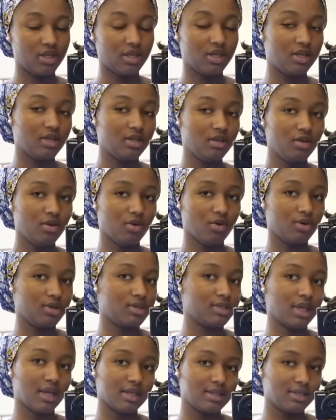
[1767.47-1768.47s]
Eid or
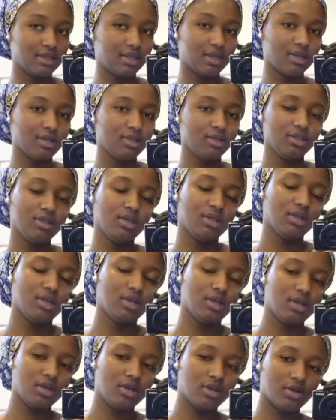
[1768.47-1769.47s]
Saturday.
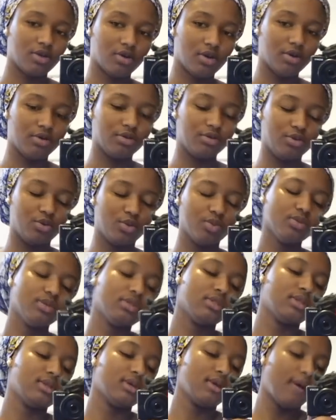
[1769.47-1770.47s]
God
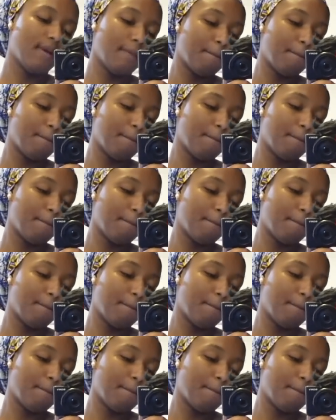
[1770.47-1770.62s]
knows.